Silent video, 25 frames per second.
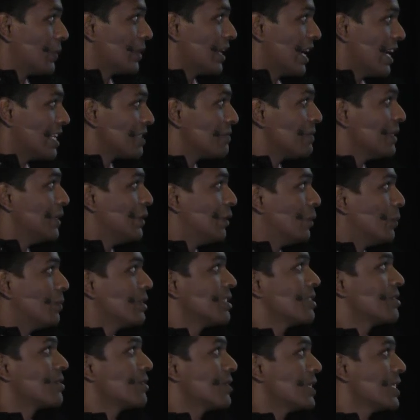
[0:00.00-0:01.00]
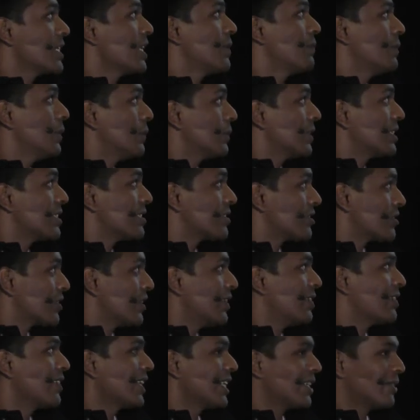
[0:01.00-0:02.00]
paper has been open source, and people are
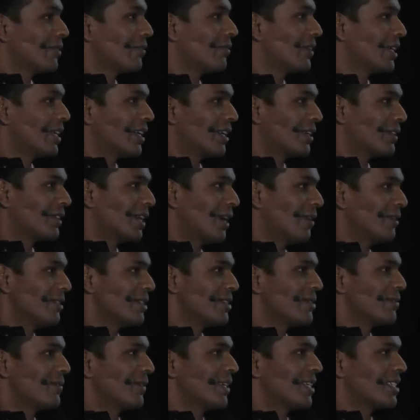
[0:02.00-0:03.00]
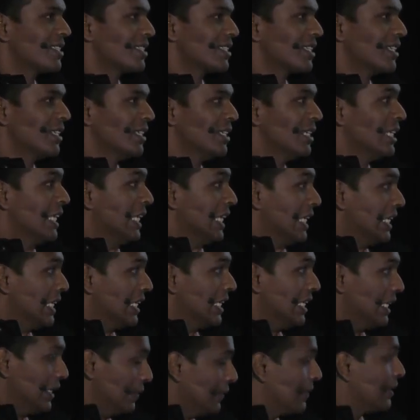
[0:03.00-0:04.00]
still trying to figure out how this works.
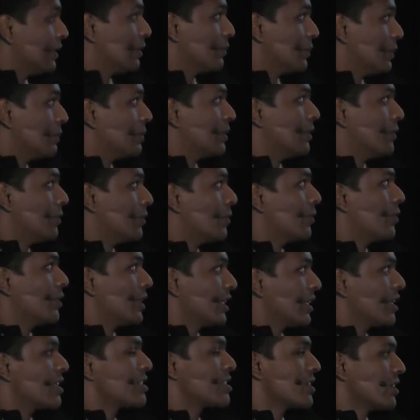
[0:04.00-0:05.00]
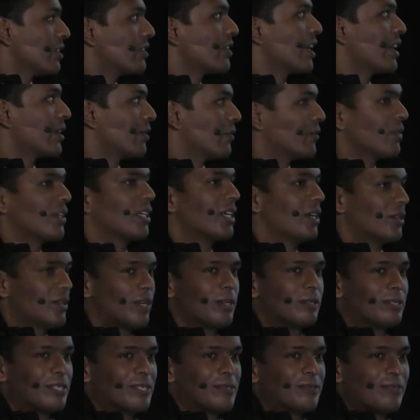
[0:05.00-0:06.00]
Even the people who wrote it are still trying to figure out
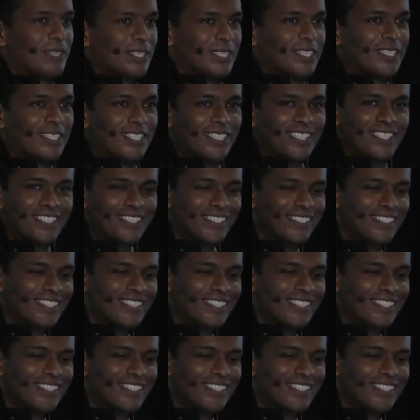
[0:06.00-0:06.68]
how this works.